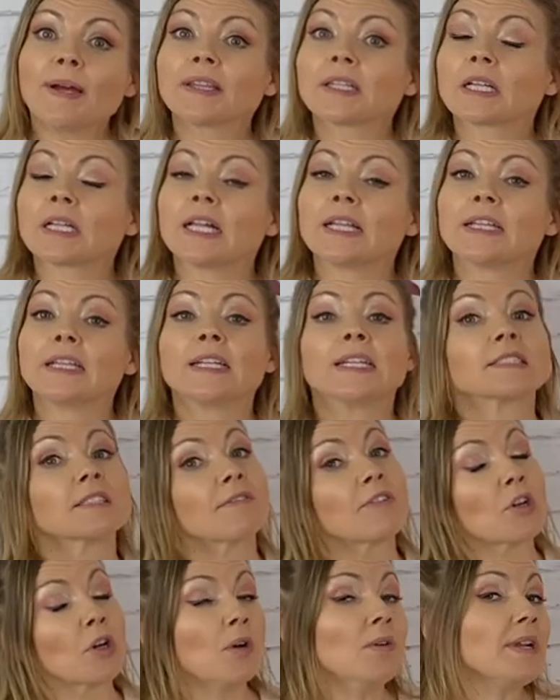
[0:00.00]
about the cleanliness
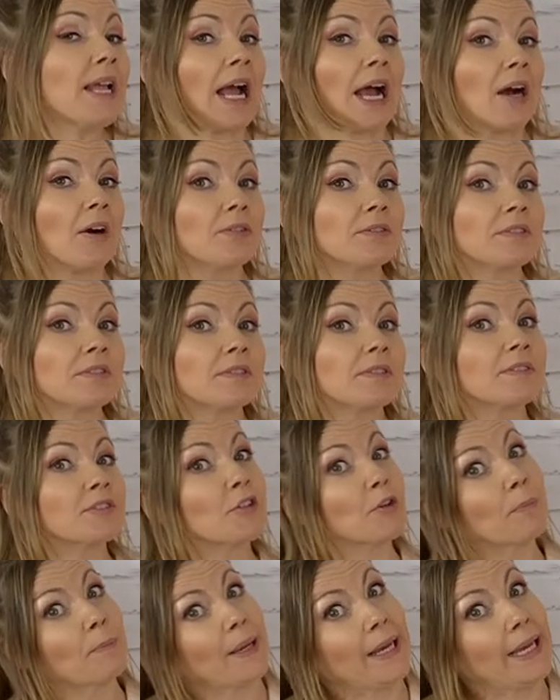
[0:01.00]
of your own house,
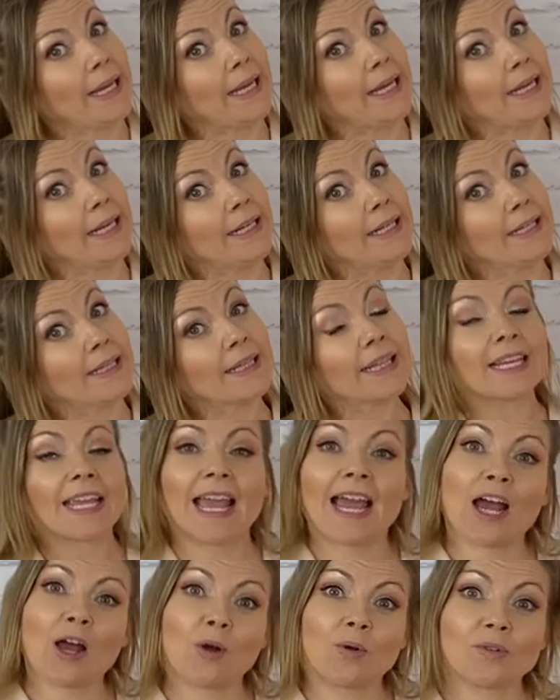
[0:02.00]
your bed, the
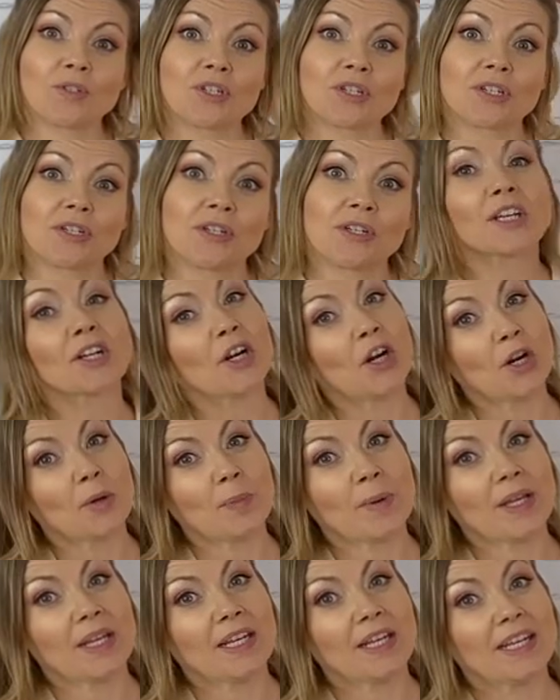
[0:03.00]
couch, the
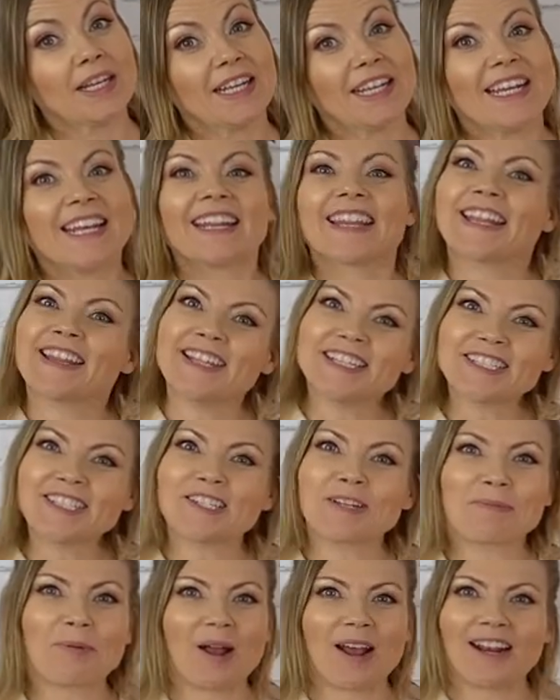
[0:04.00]
carpet, then this
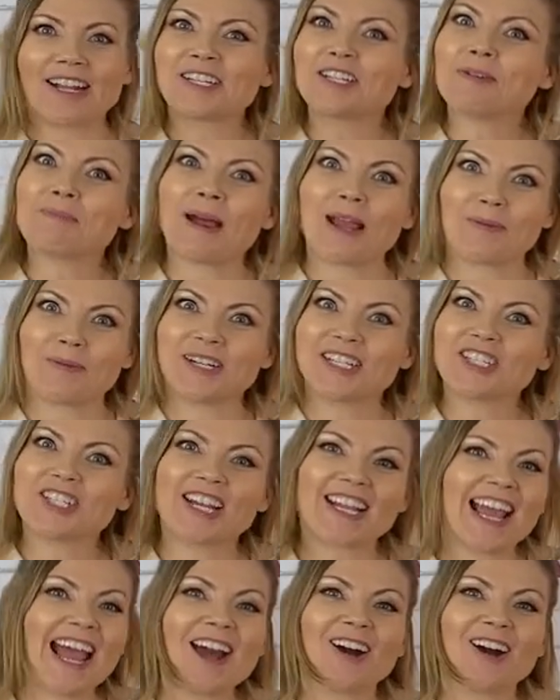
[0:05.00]
is a product you might want to check